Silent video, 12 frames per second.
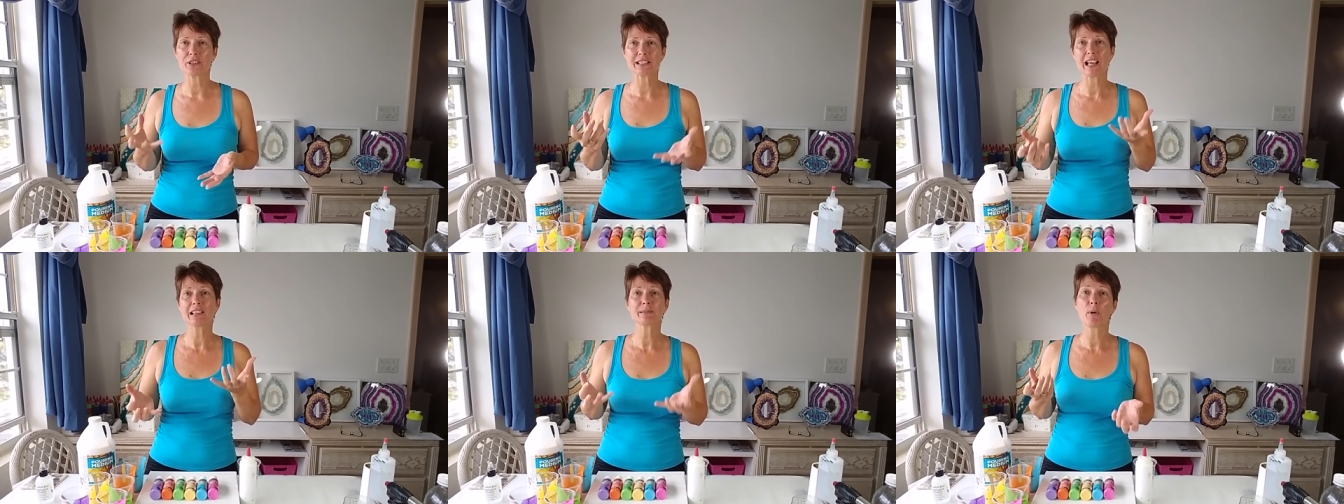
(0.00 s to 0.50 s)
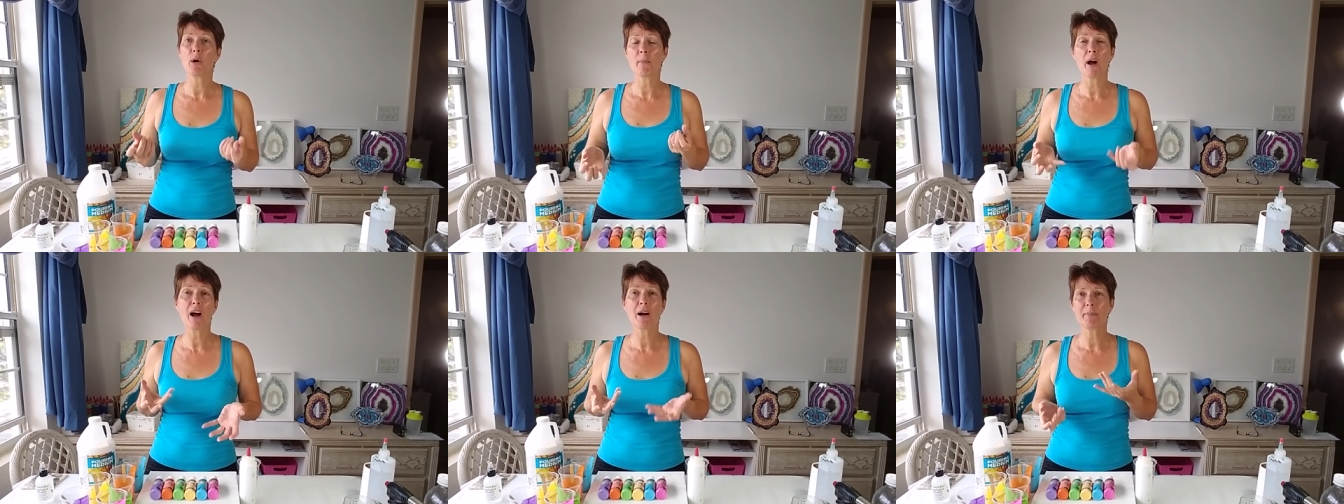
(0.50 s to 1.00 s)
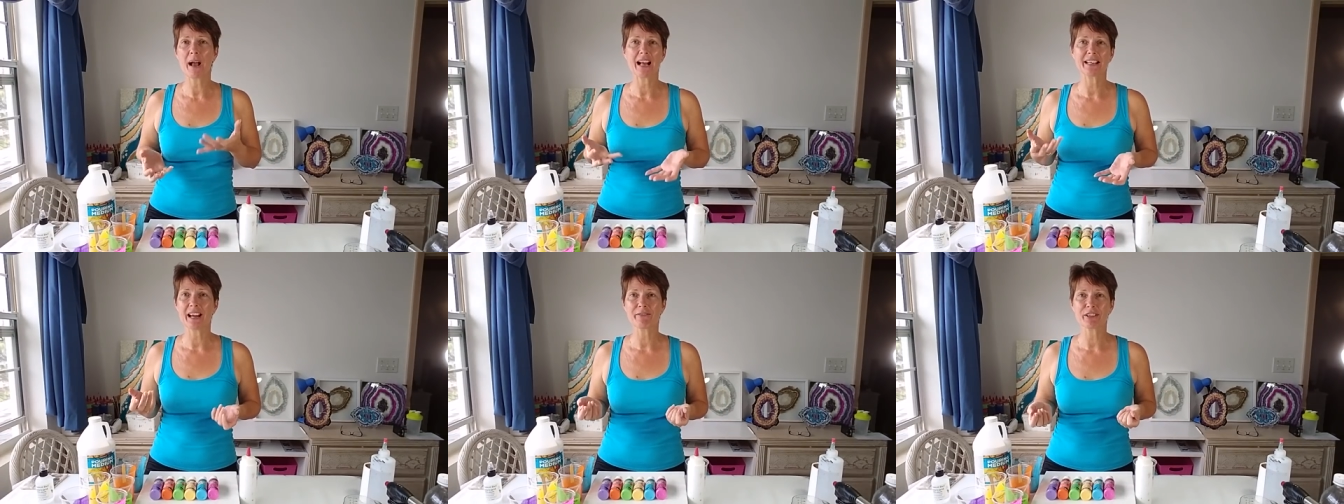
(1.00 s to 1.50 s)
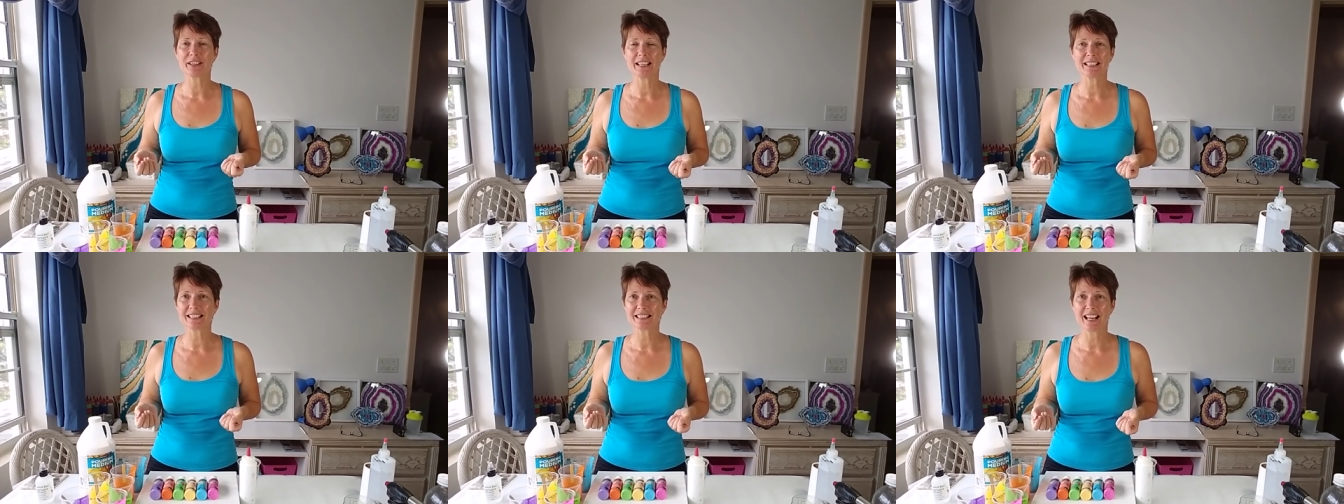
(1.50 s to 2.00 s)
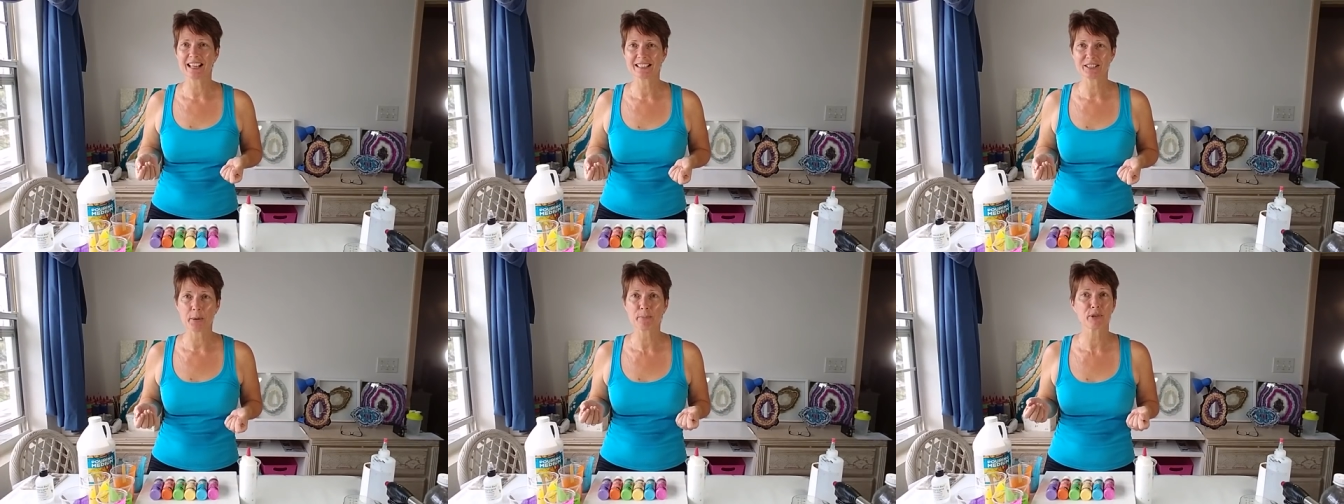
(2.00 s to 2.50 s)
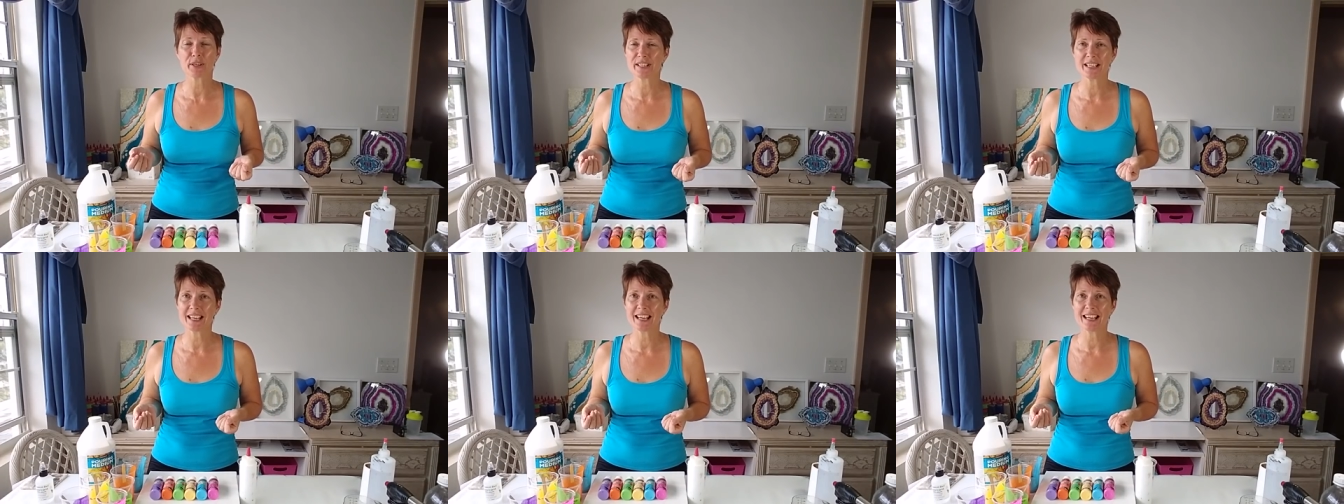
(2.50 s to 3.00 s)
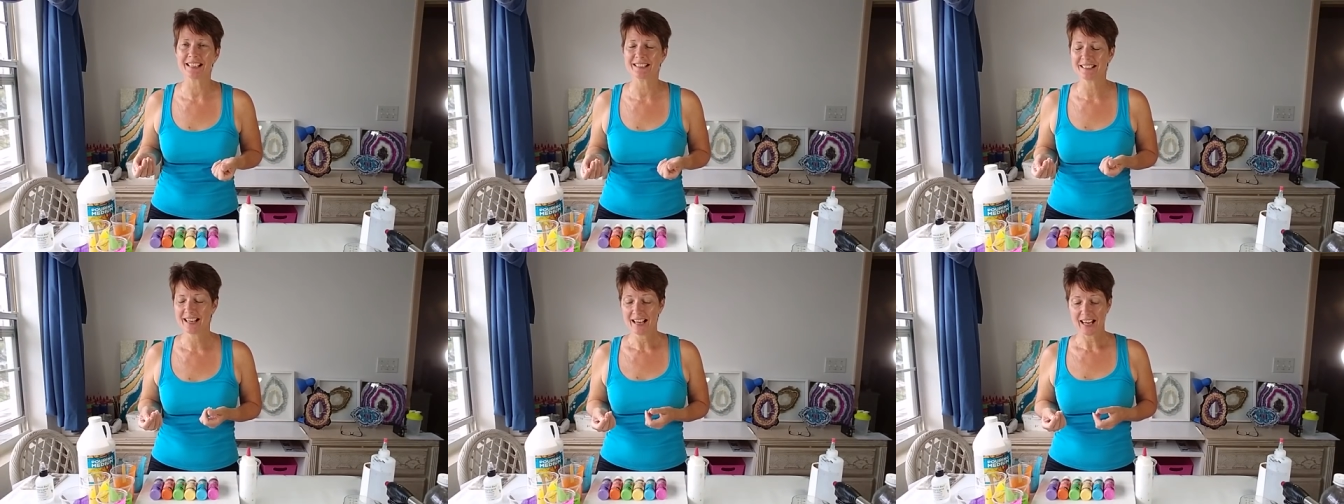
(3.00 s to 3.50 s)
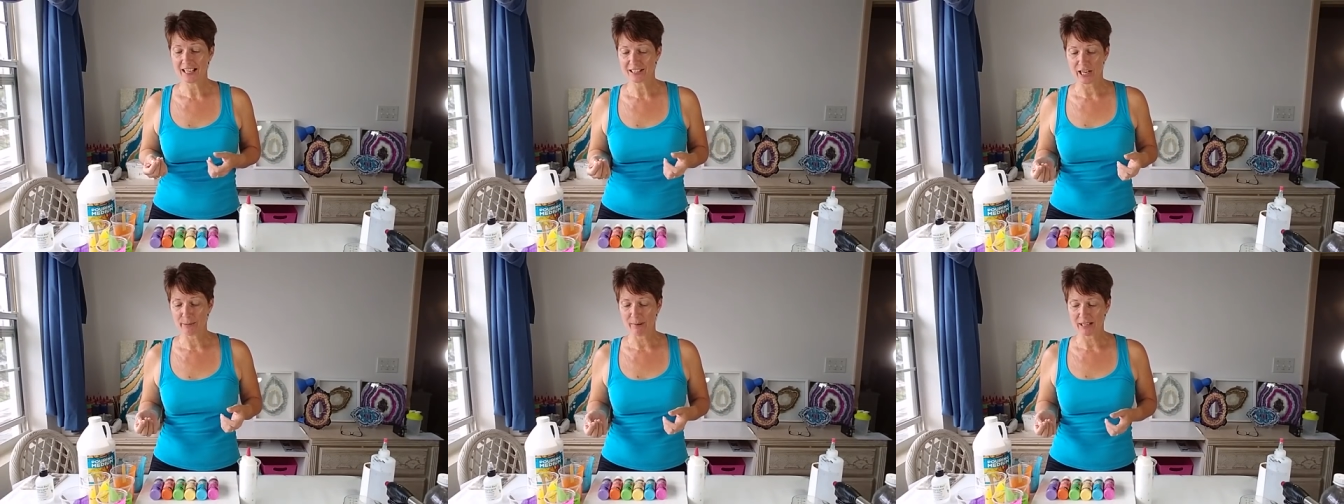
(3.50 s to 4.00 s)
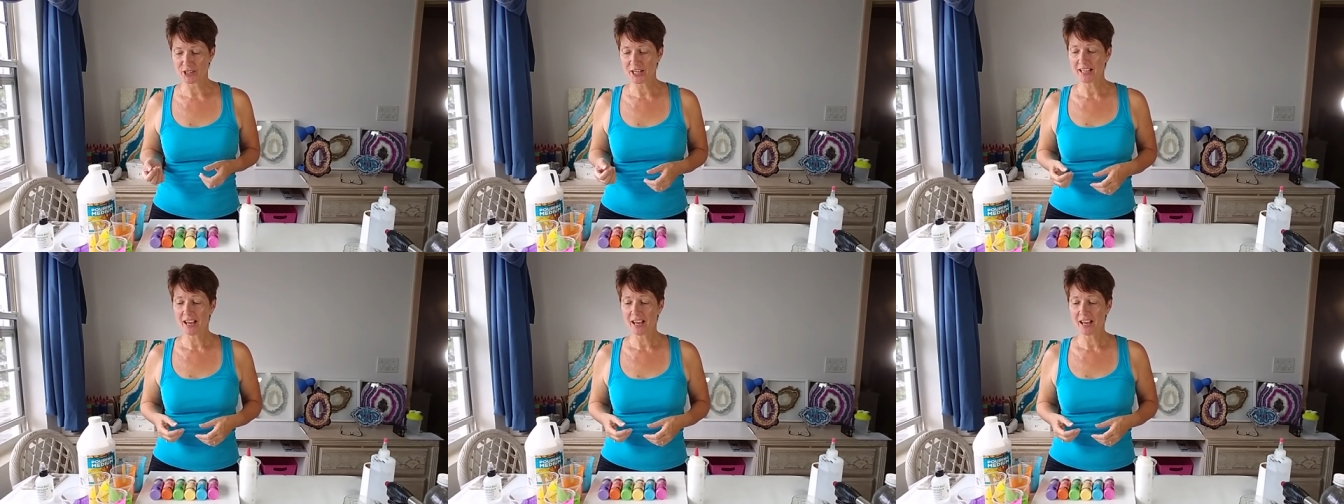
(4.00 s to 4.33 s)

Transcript: the cells pop up and everything is like so pretty and it's like magic.